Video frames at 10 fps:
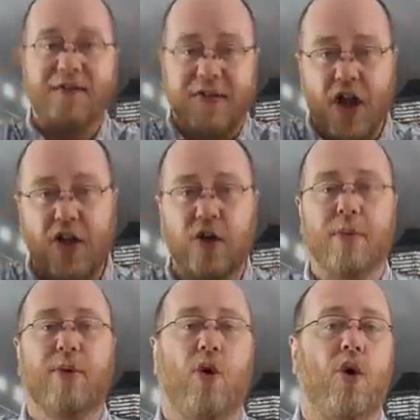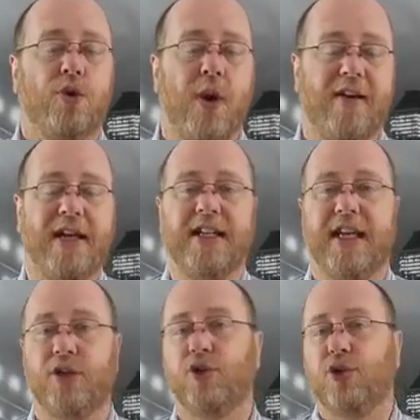further abroad where it
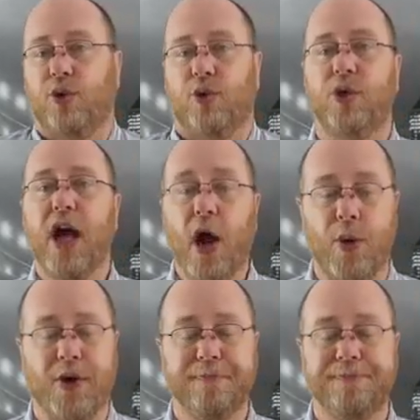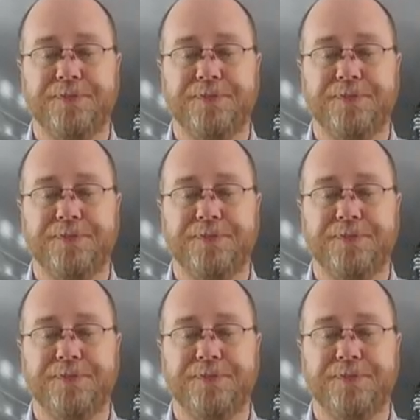needs to go.